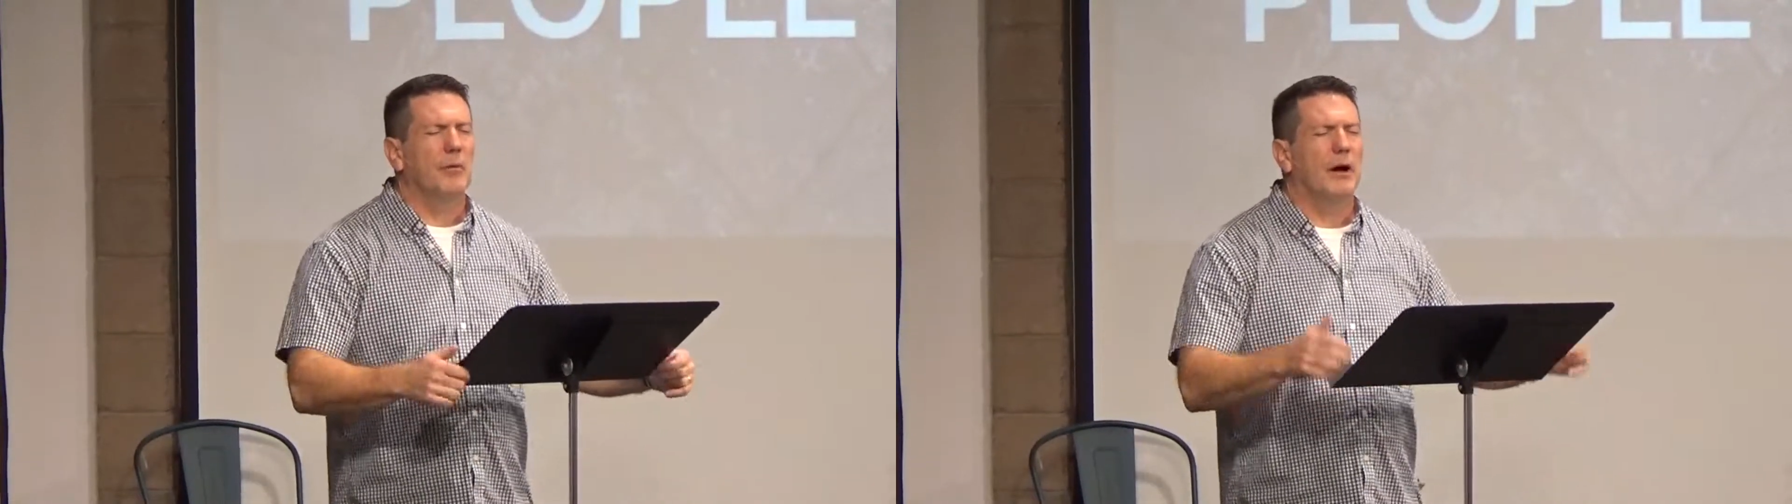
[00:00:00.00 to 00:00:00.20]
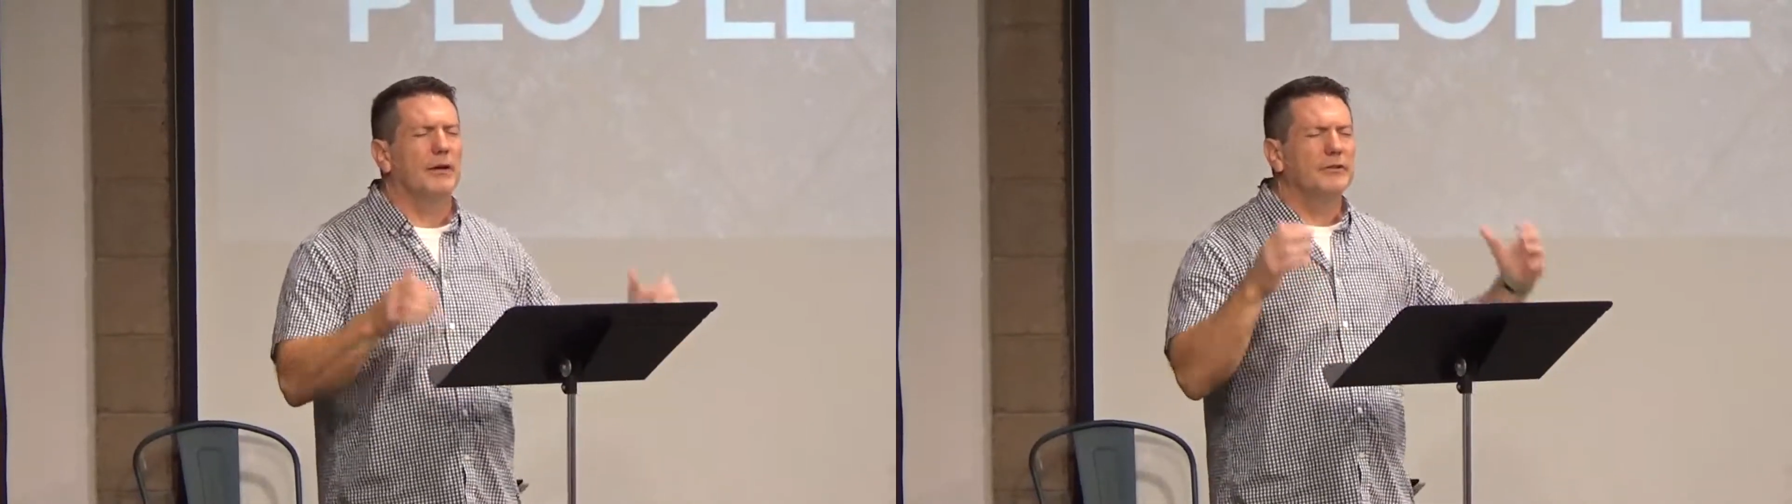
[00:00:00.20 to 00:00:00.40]

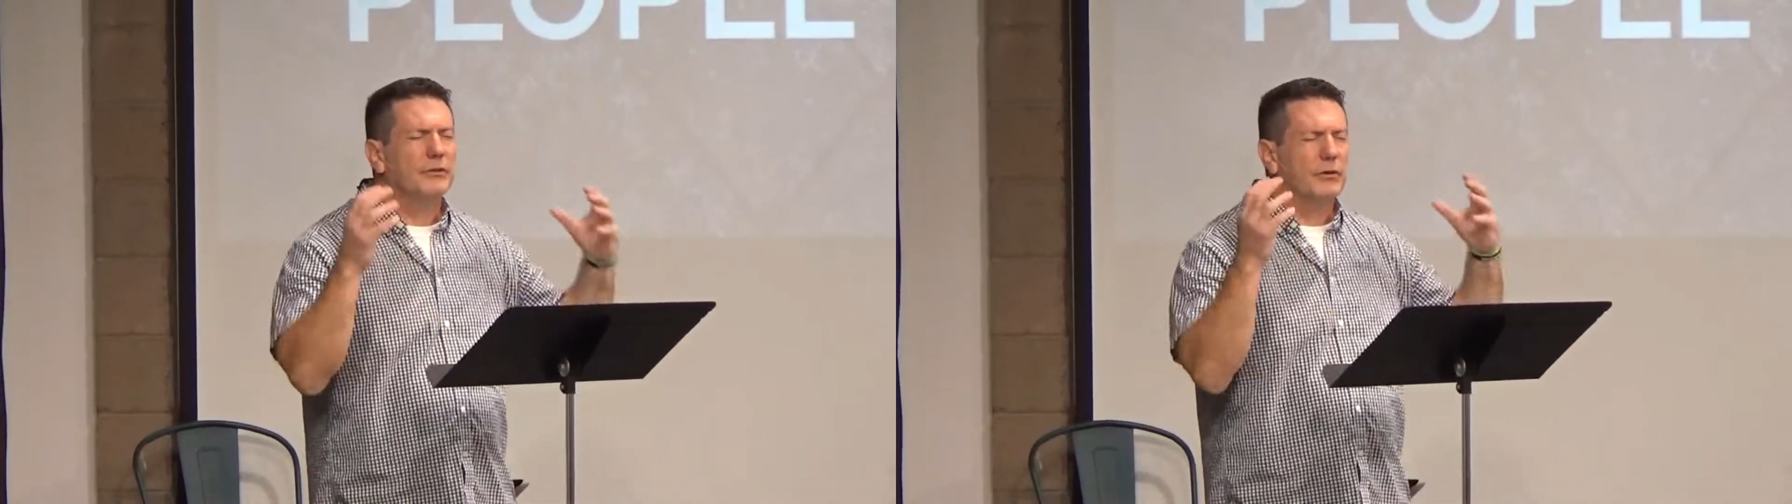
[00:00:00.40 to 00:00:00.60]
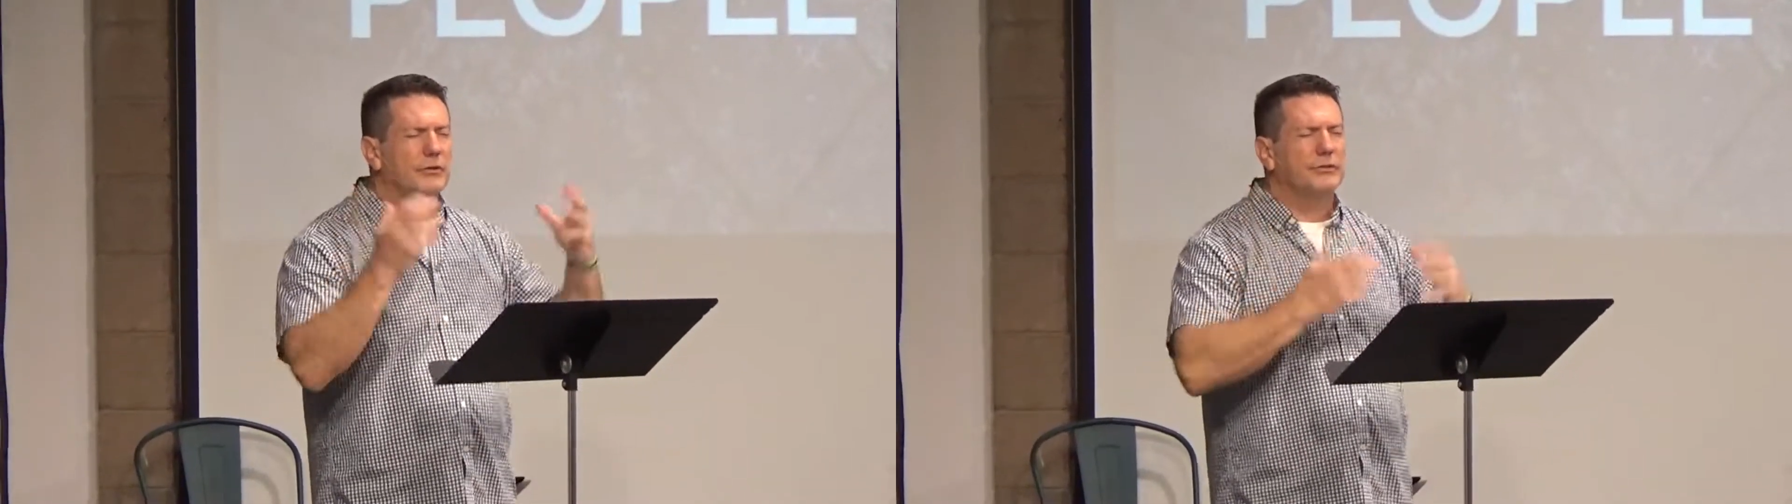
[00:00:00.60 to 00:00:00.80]
minds
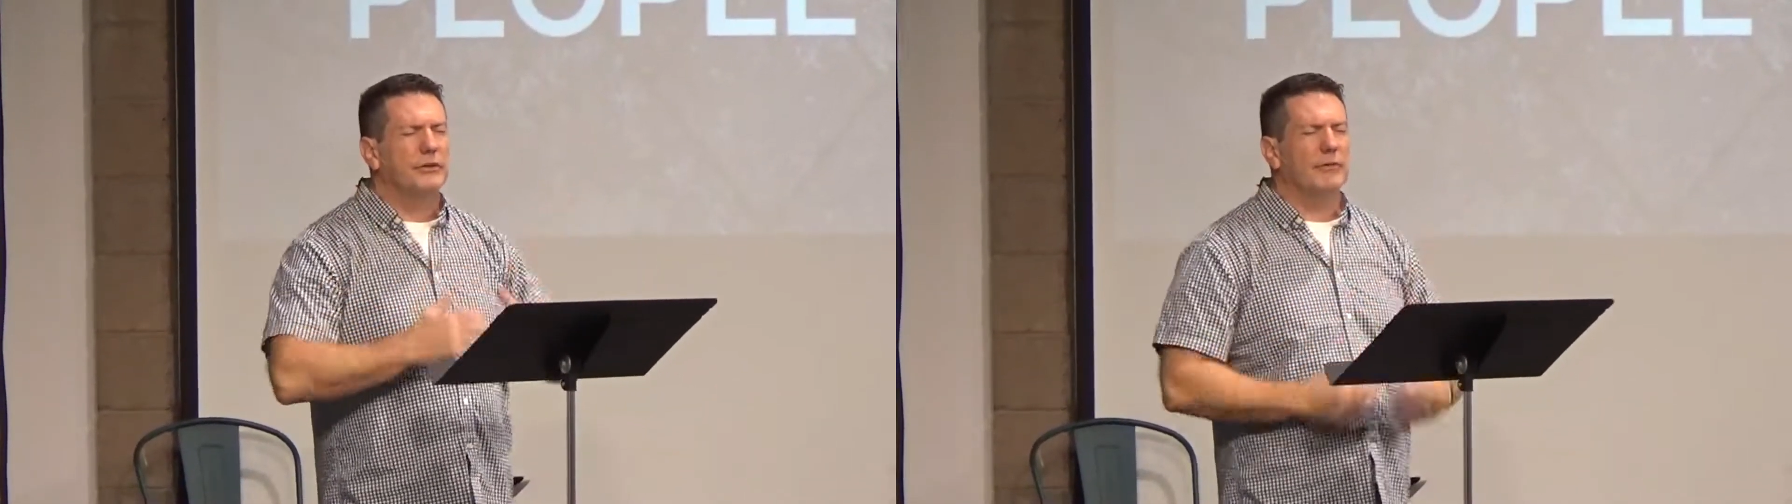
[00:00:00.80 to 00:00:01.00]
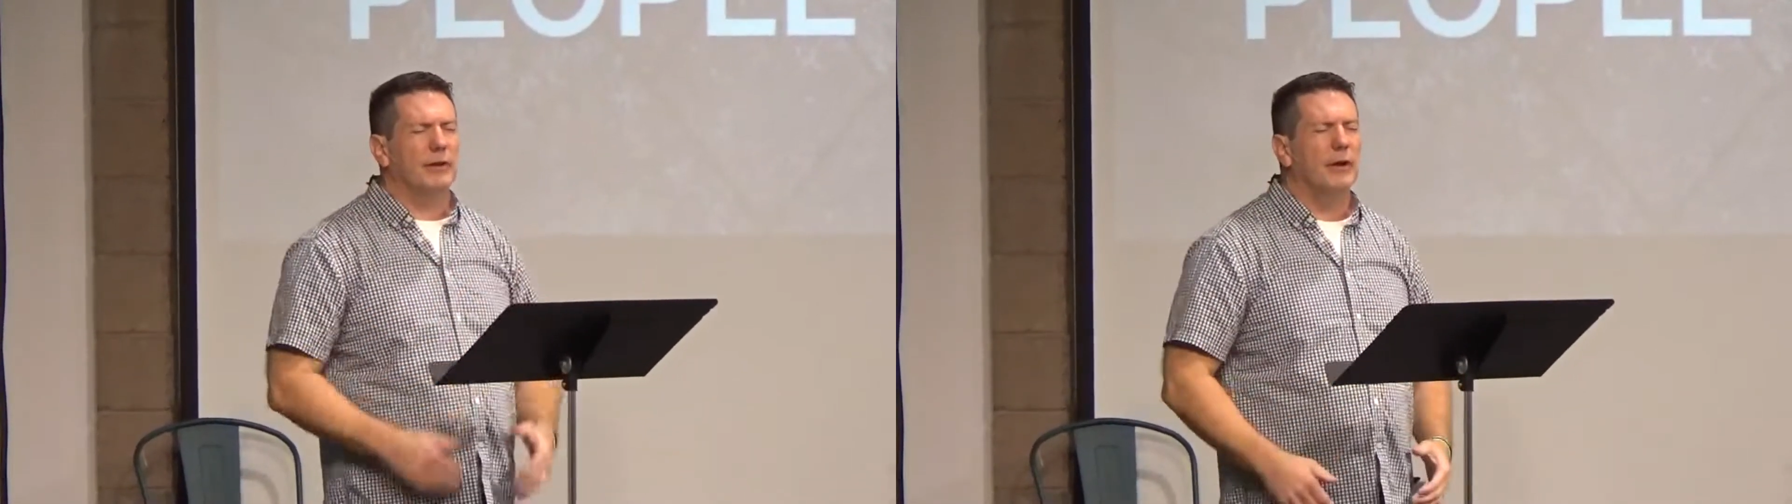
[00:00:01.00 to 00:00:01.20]
to
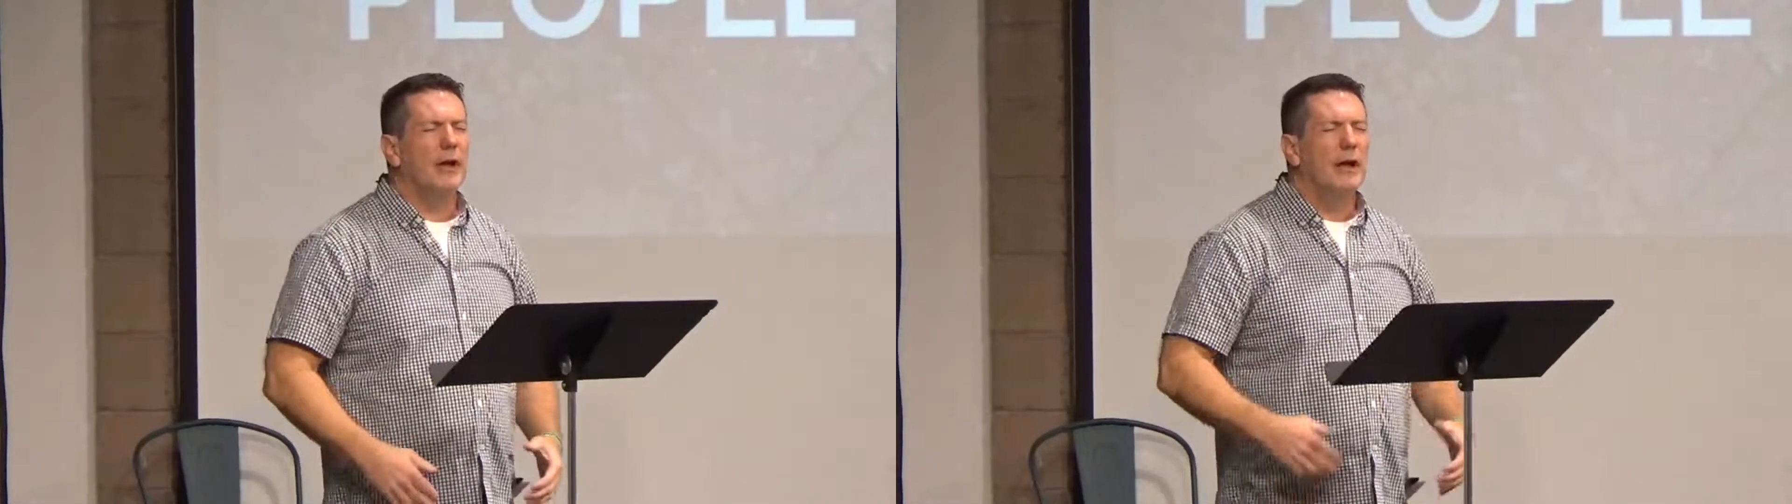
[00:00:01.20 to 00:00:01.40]
conceive it